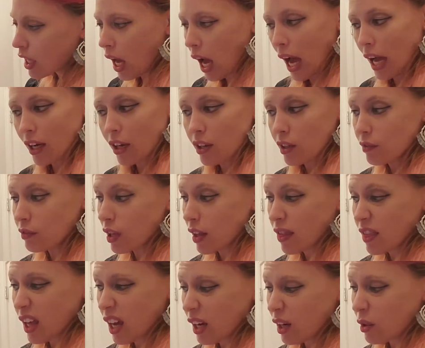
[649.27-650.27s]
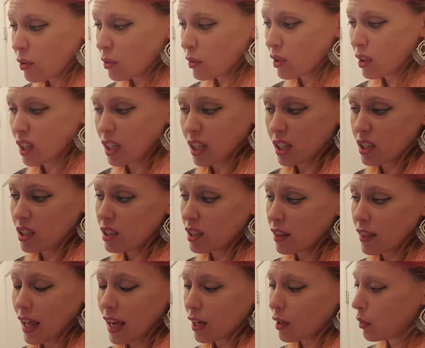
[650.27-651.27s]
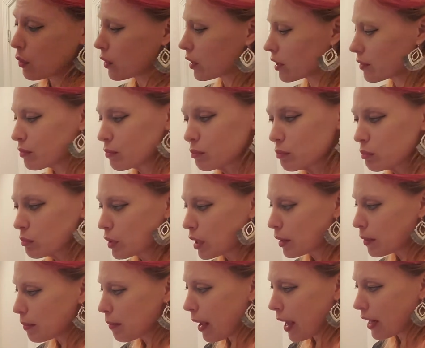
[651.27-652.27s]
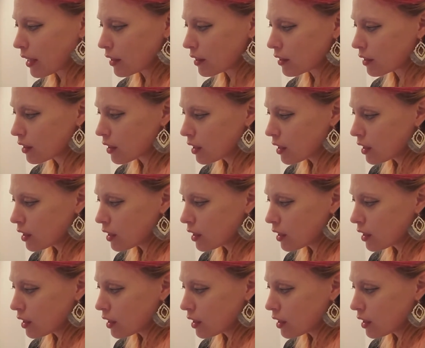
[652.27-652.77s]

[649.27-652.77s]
I could have done that corner. I could have done that corner. Didn't matter.